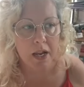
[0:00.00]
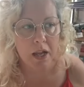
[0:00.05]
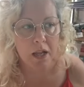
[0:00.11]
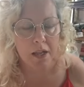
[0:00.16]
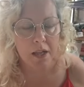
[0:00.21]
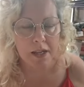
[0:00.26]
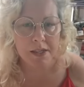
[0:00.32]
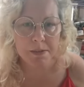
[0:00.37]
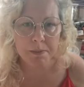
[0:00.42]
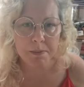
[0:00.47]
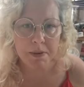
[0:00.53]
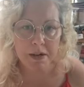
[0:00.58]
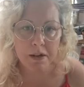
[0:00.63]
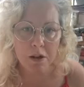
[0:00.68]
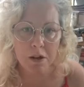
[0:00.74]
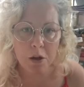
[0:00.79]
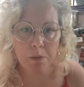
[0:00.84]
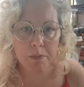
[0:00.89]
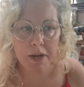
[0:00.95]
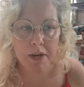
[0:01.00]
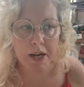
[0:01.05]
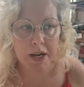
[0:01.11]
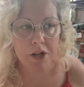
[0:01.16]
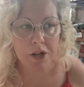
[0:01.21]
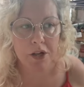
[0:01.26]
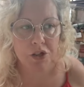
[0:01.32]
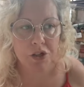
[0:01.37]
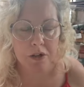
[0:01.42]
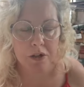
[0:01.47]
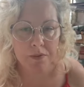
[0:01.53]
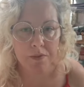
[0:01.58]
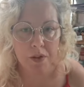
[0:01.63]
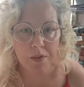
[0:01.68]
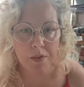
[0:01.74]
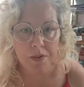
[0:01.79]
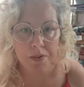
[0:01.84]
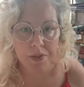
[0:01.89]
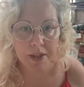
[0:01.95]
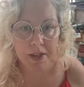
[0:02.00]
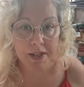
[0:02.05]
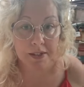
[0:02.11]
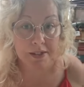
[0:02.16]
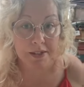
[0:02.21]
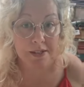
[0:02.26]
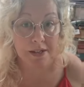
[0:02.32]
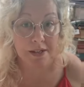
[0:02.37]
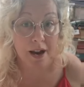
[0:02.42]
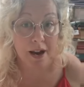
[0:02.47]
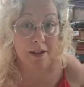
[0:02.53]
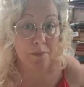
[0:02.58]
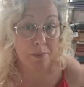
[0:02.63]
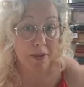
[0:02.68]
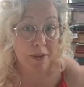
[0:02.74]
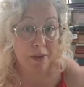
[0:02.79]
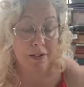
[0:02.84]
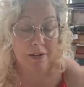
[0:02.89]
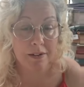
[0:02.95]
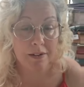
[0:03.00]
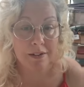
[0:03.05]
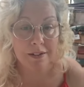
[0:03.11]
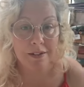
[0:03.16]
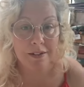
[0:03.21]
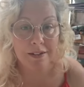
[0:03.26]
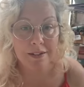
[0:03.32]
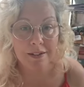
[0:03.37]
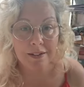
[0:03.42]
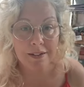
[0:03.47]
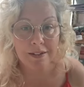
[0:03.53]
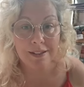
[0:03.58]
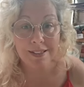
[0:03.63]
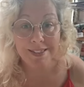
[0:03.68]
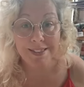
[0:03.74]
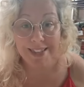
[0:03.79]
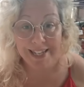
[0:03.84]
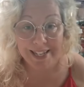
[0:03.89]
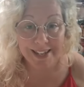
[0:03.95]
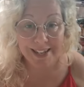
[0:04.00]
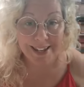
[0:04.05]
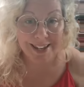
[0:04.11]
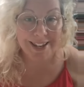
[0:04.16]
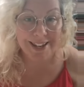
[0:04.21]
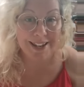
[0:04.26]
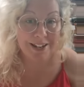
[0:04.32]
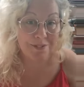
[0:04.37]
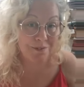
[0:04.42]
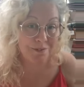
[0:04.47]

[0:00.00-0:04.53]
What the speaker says: It's been a culmination of all the things that I've been thinking and